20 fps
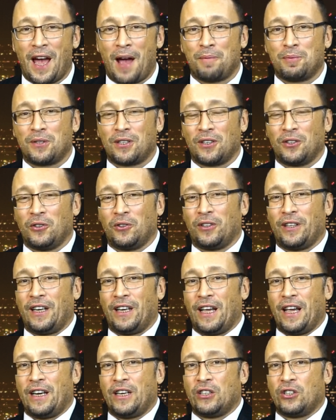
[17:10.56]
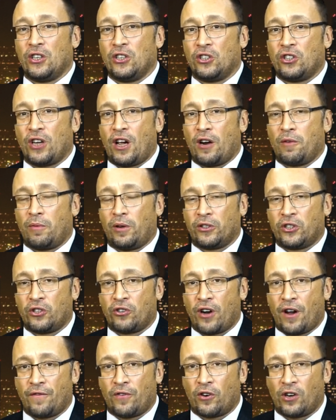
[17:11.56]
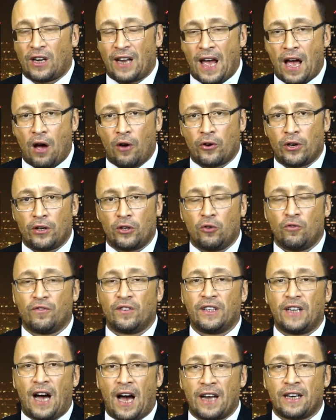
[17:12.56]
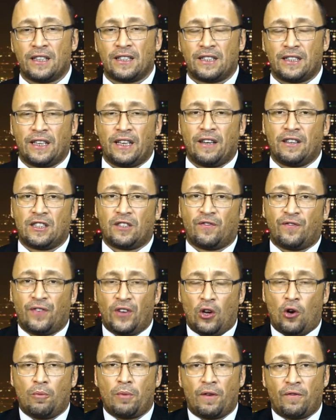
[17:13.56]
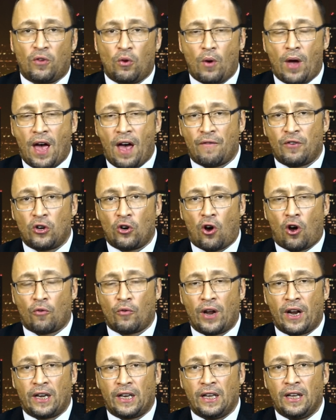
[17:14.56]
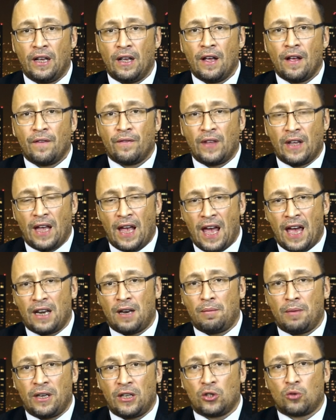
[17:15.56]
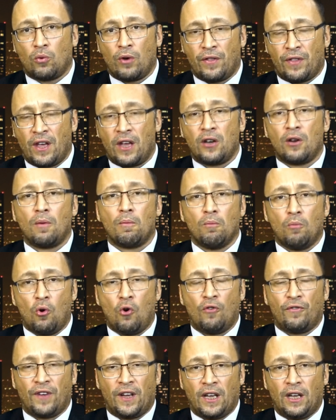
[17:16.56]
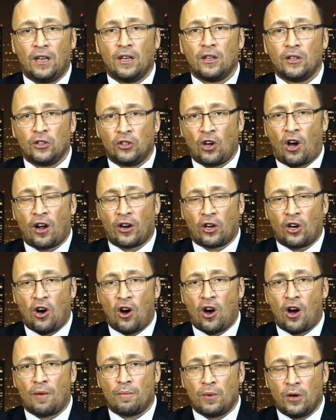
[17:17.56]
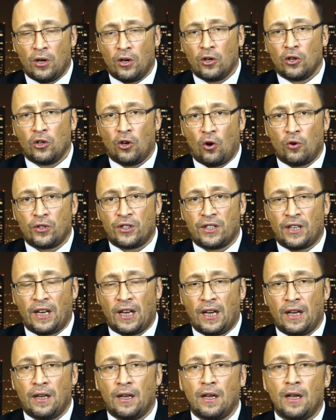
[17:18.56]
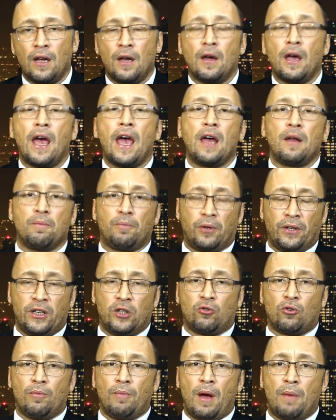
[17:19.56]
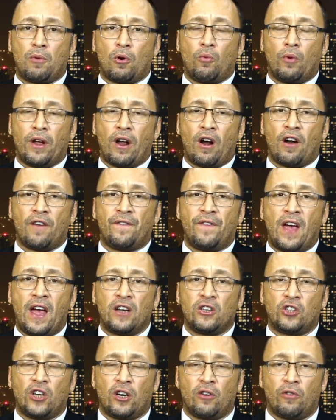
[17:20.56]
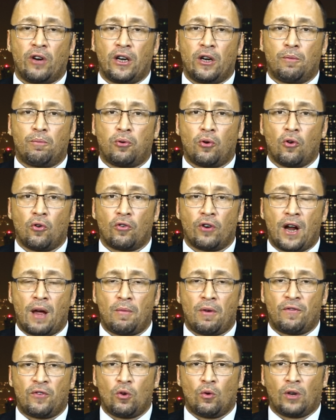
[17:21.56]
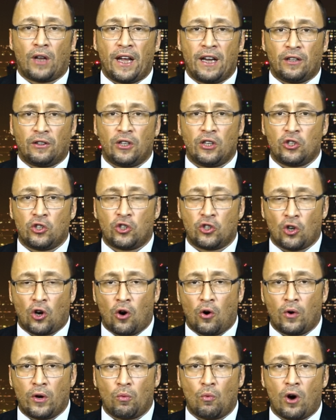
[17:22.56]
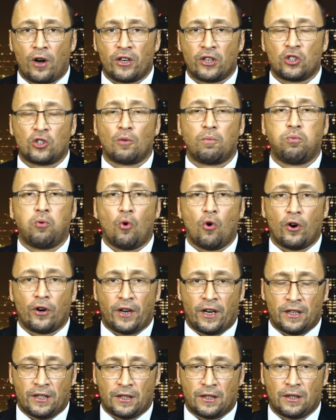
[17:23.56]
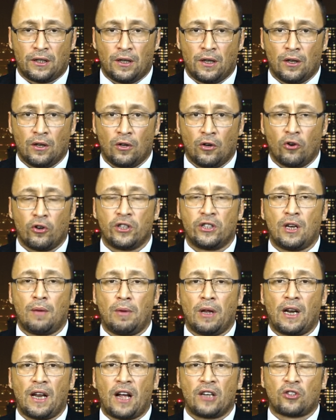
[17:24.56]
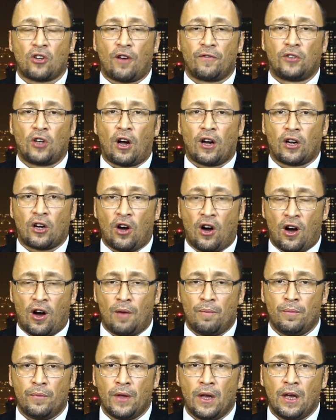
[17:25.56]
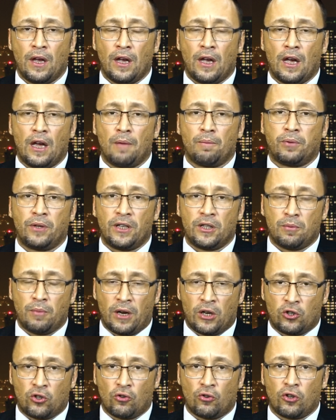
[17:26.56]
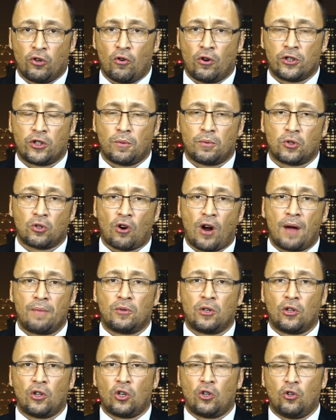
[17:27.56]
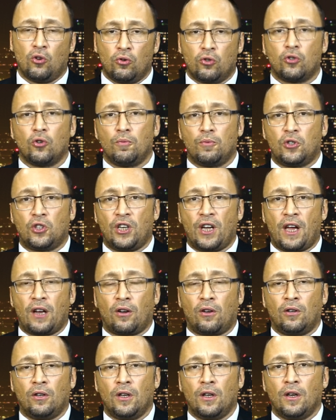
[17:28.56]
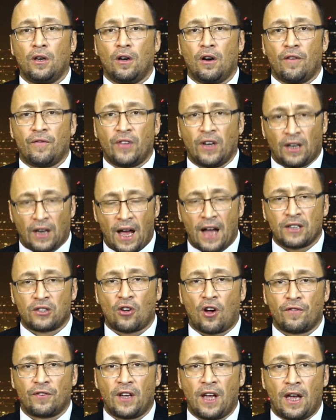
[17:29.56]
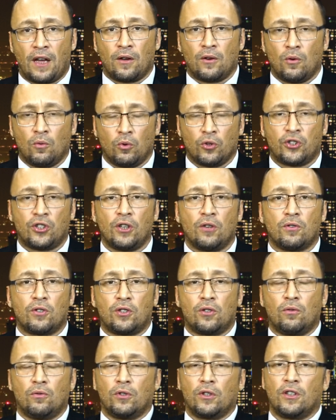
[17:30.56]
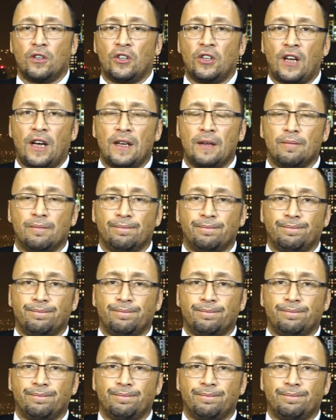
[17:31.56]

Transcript: absolutely. Ladies and gentlemen, Trevor Loudon, you've got to see his film if you haven't already, the enemieswithinmovie.com. Go see it. And please remember, we are a fan-generated program. If you like this show and want to support us, go to jamieglazov.com, and please make sure you are subscribed to the YouTube channel of the Glazov Gang. We'll see you soon. Good night.